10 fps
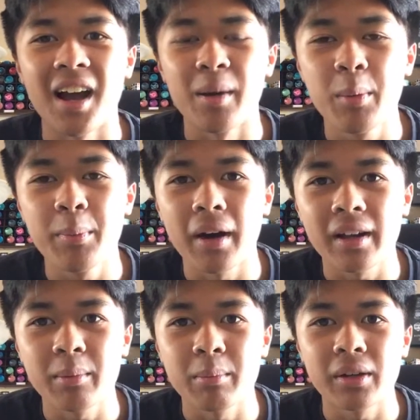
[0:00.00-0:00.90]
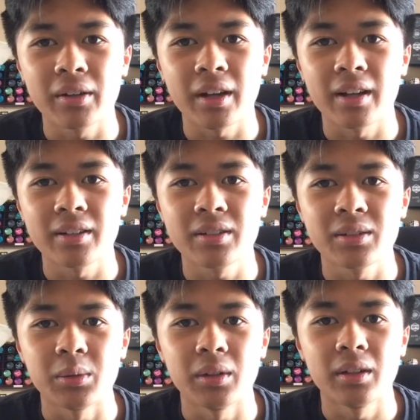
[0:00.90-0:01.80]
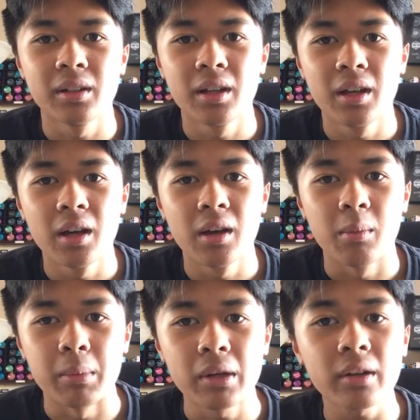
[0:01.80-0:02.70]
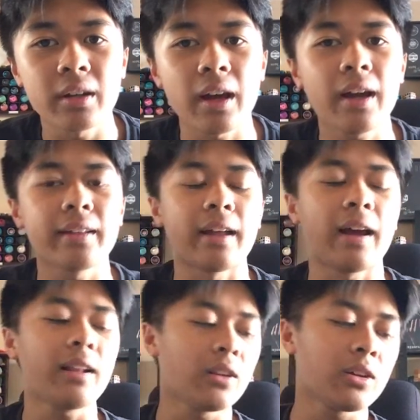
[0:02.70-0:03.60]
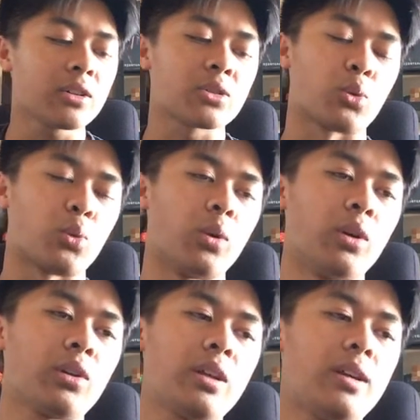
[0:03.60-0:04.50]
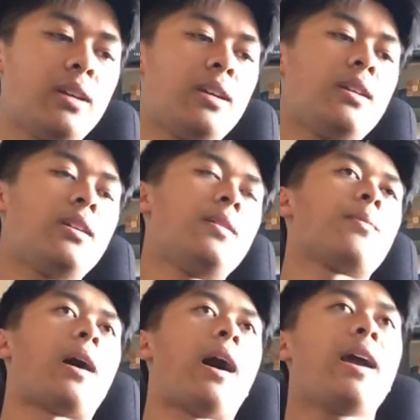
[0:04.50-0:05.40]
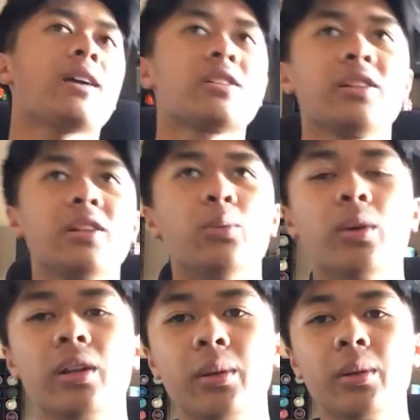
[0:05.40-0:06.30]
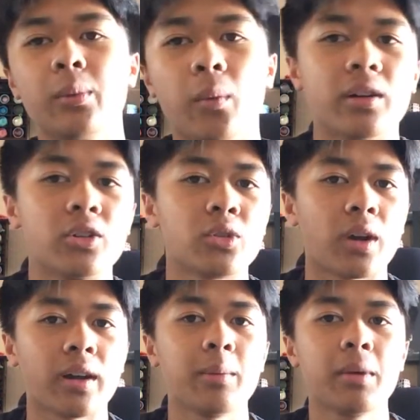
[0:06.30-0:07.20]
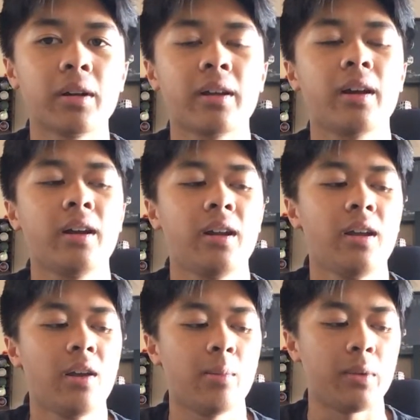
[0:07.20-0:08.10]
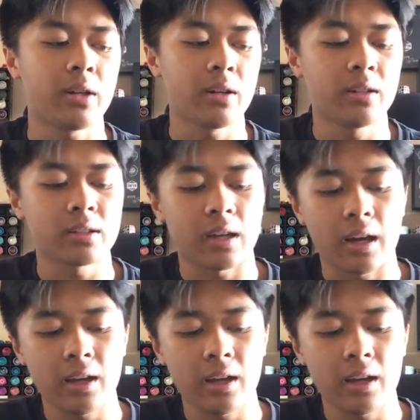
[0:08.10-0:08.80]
I'm gonna buy a meerkat student. Meerkat, that looks really. I actually really want to try a meerkat because